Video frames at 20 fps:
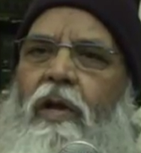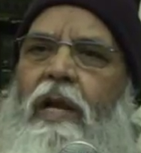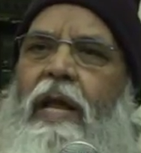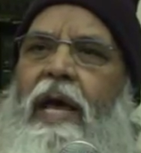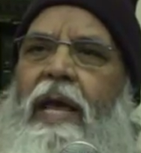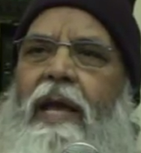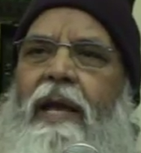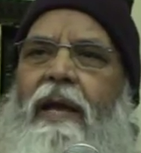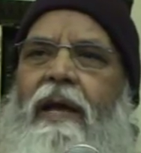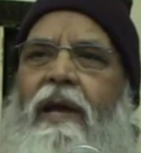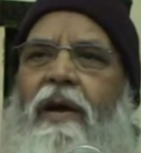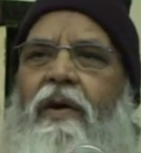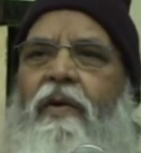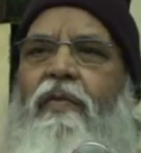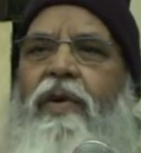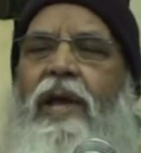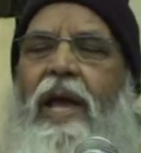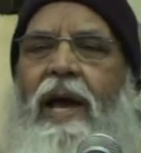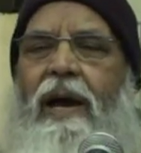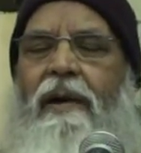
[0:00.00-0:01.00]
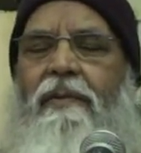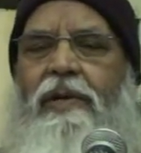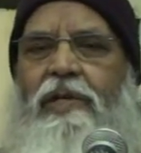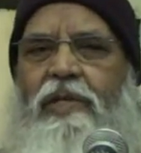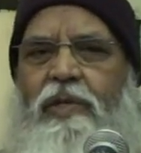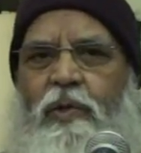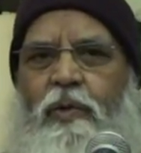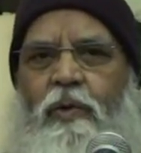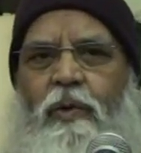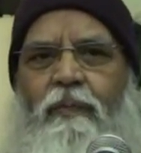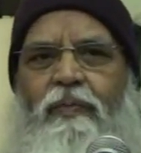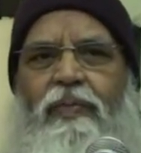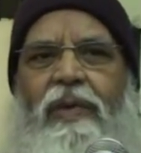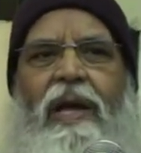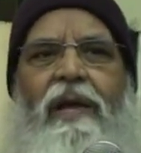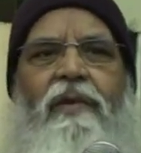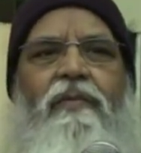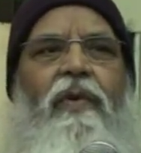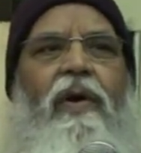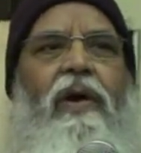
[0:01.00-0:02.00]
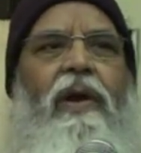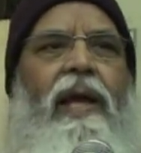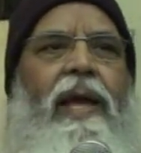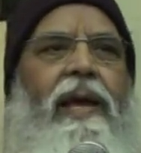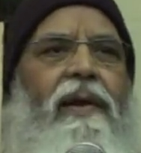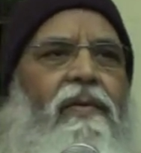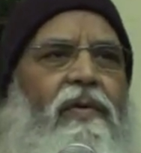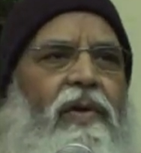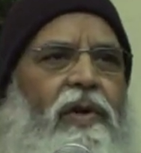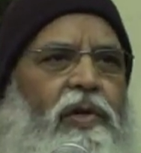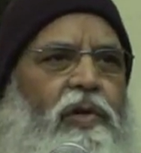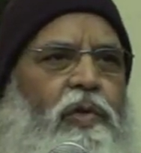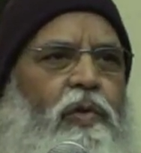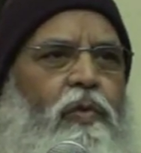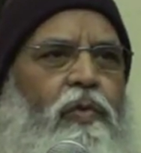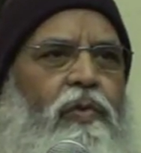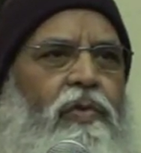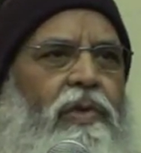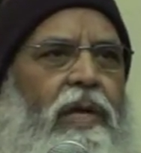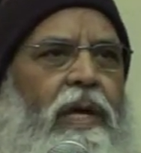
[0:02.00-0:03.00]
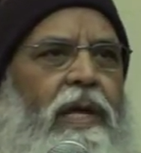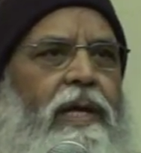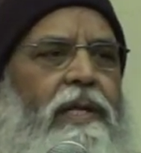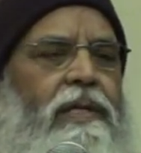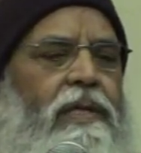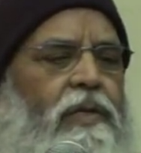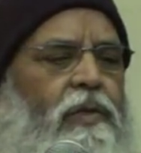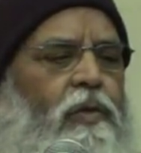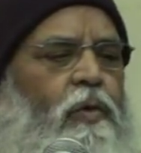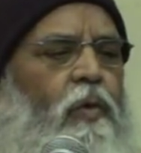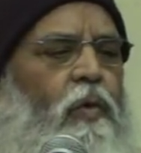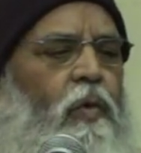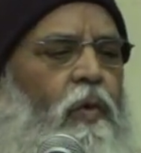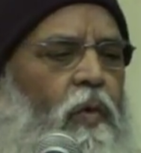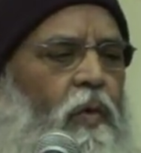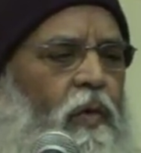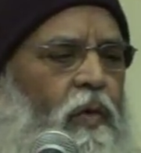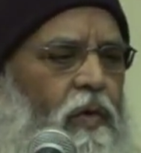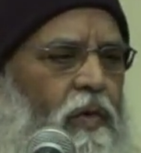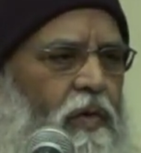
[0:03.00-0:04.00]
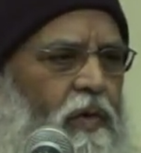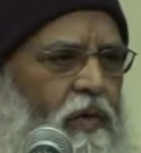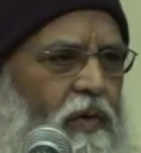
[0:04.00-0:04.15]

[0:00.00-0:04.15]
Like we have a shoe and for every shoe there is a soul.